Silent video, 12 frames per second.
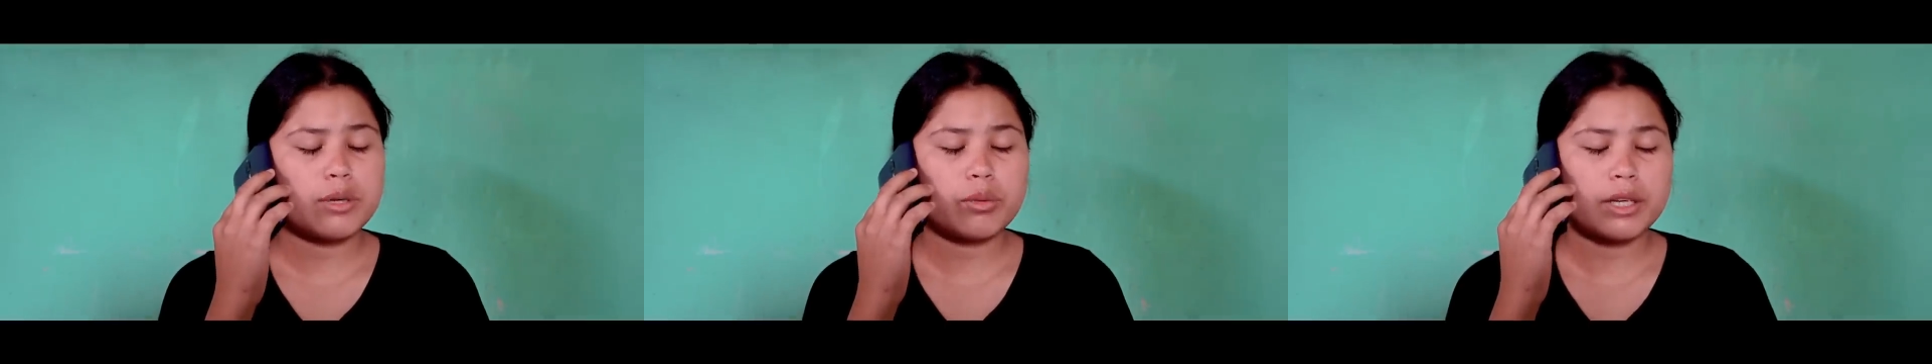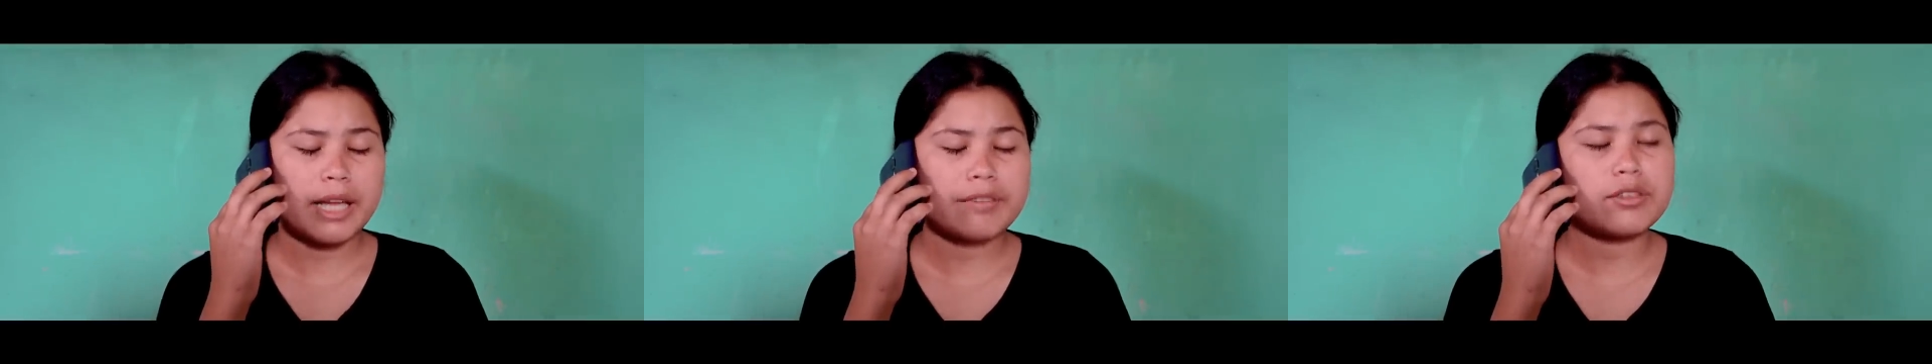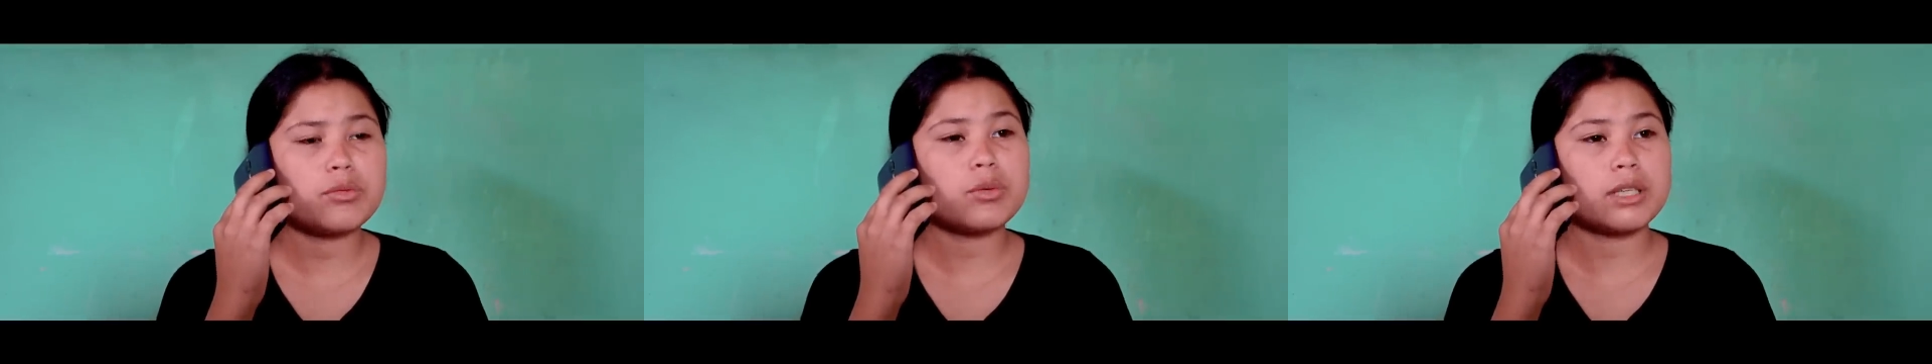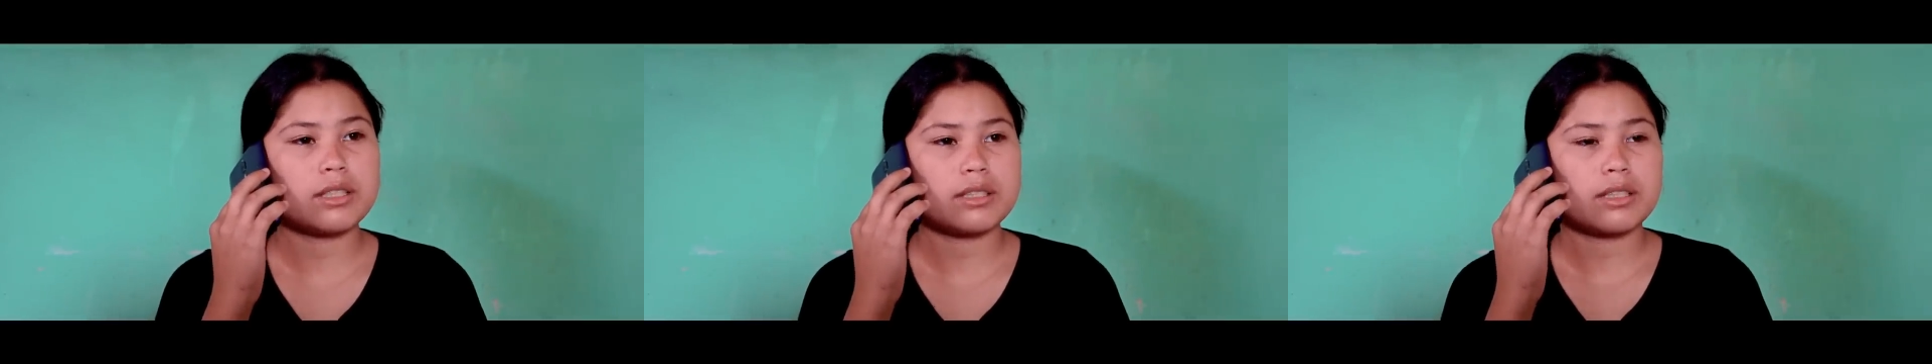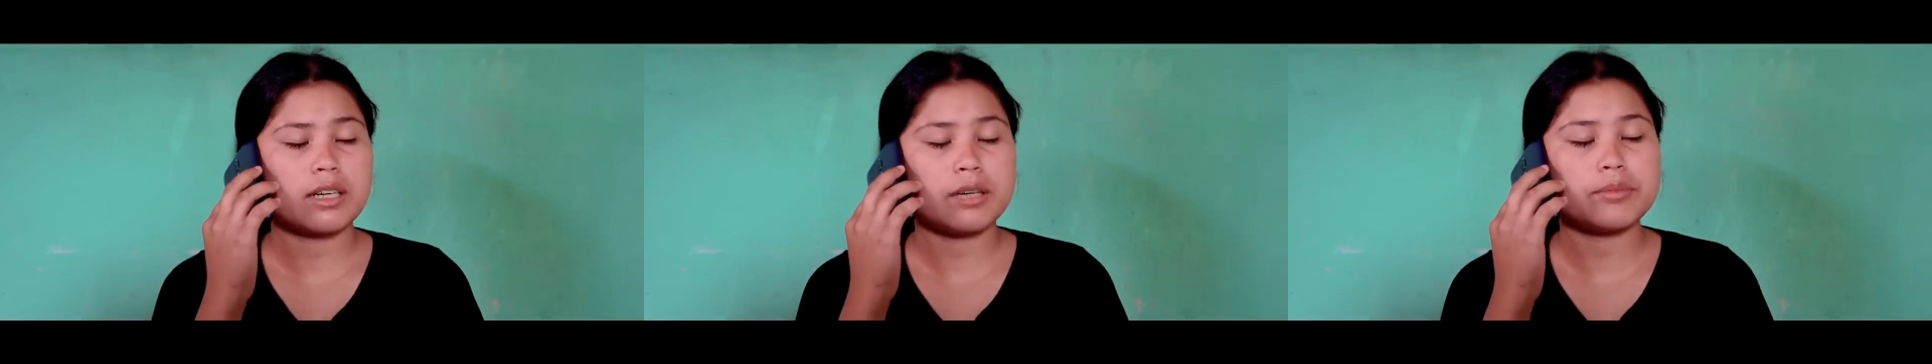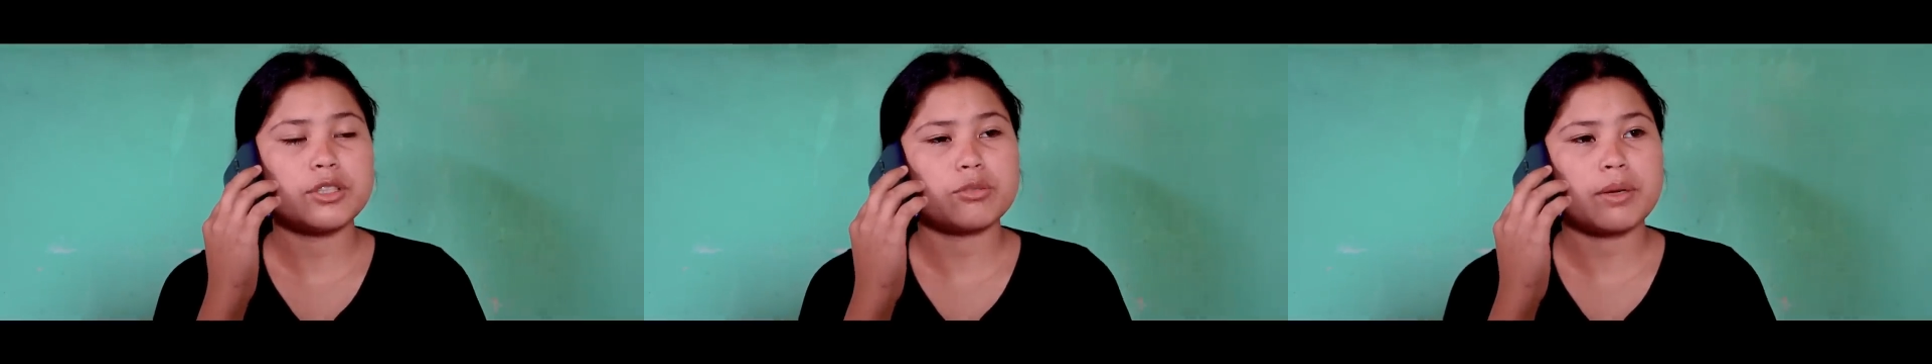whatever word
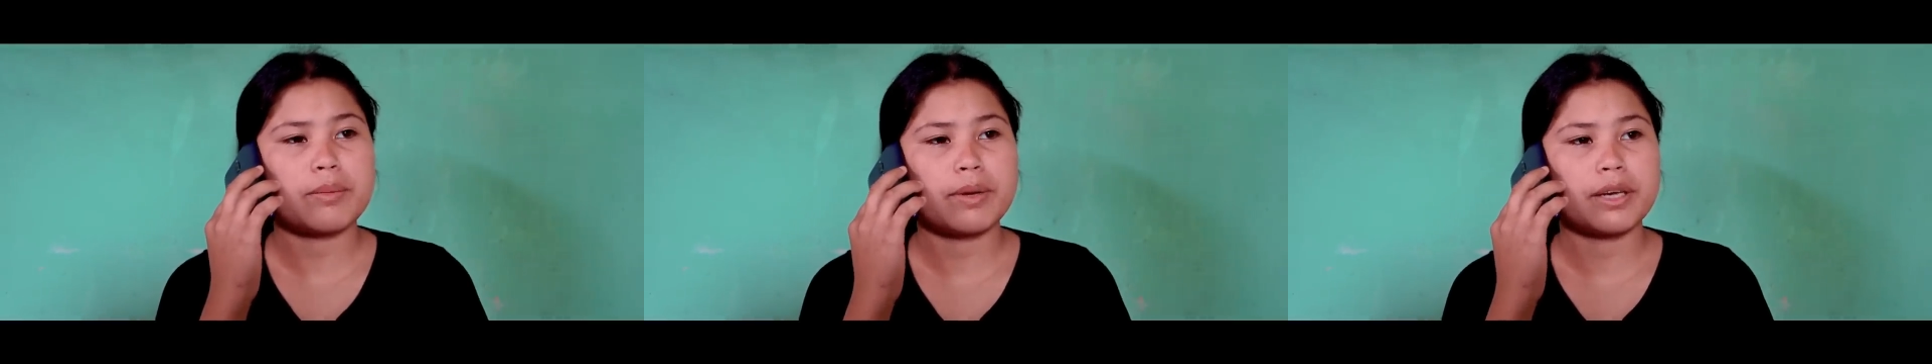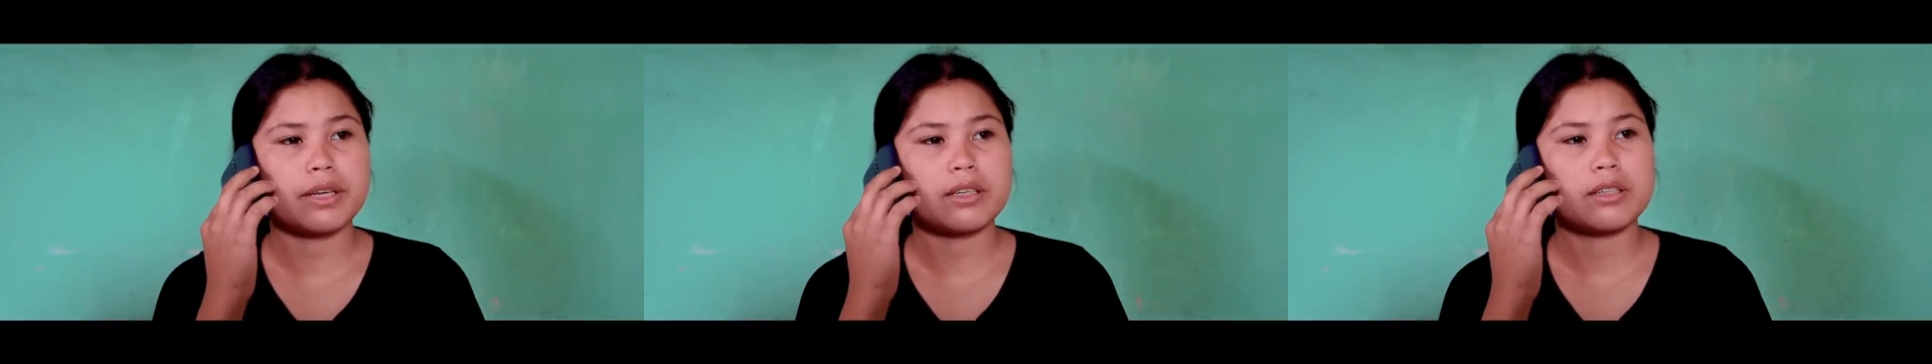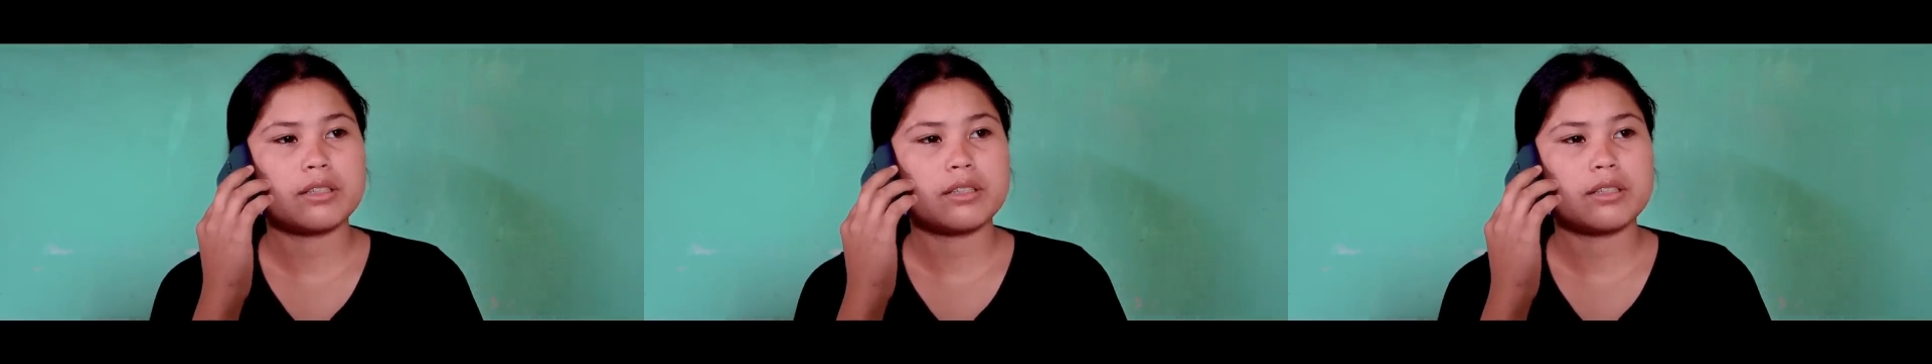comes into my mind.